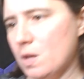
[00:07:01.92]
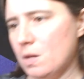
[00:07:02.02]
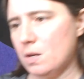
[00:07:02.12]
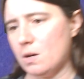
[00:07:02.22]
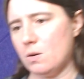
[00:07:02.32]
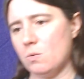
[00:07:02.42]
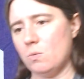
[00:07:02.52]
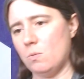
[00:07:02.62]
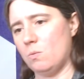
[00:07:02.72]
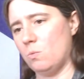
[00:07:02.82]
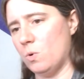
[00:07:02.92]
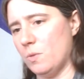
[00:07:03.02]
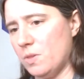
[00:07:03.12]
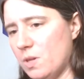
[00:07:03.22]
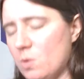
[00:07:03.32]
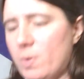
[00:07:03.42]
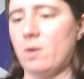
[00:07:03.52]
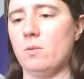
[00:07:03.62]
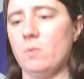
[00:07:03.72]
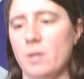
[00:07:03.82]
Now, one thing
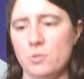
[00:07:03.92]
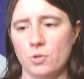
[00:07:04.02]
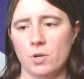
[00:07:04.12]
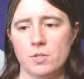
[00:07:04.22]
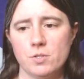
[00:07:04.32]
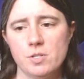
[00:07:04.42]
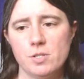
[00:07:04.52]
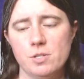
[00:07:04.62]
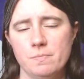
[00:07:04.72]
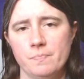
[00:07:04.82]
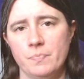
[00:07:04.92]
about laser cartridges